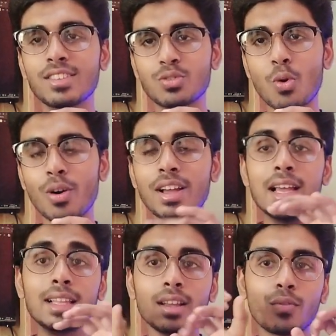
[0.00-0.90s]
song,
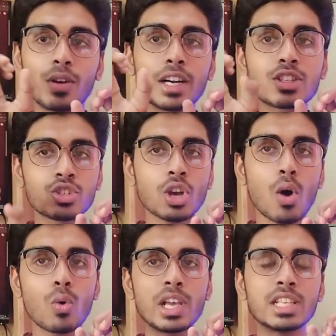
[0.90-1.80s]
the word
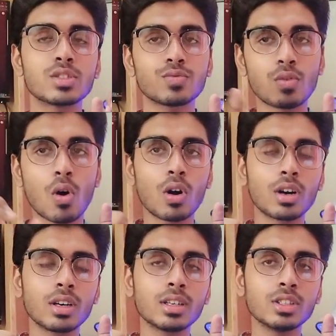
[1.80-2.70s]
ciao is
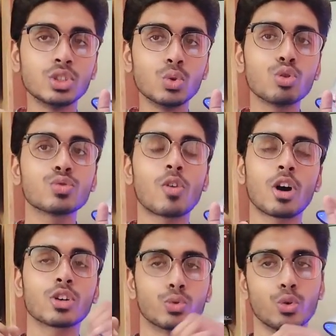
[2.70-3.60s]
for used
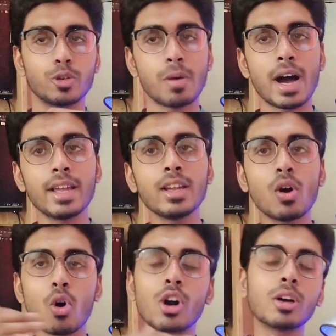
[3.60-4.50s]
for goodbye
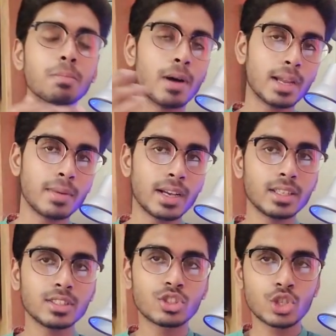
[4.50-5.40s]
or bye bye.
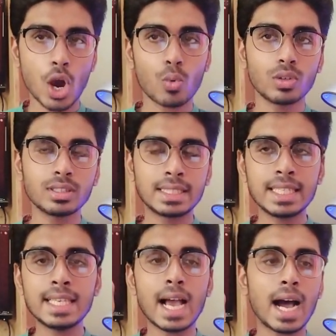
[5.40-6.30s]
Ciao,
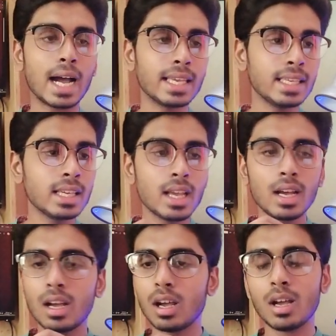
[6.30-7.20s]

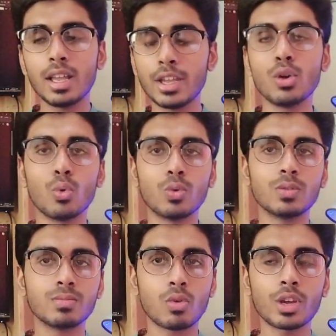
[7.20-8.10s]
CIAO.
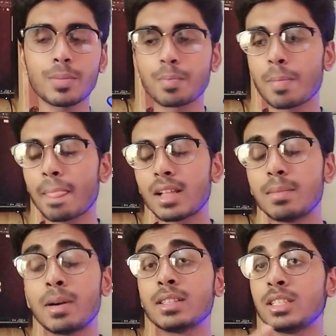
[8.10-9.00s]
Okay,
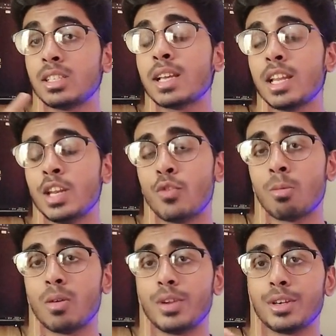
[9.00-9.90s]
but this is an
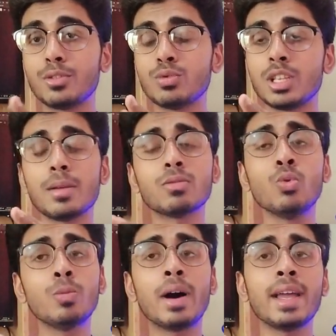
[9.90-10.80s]
informal way to say
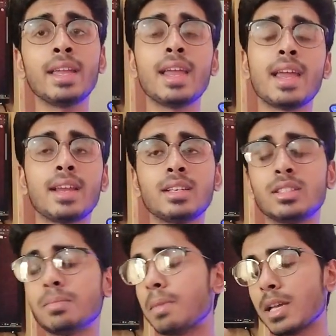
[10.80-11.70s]
goodbye
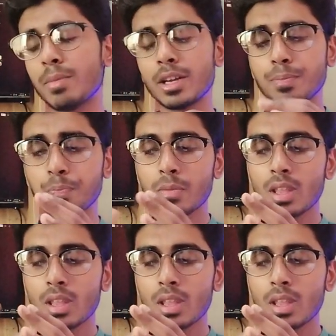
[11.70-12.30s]
and bye bye.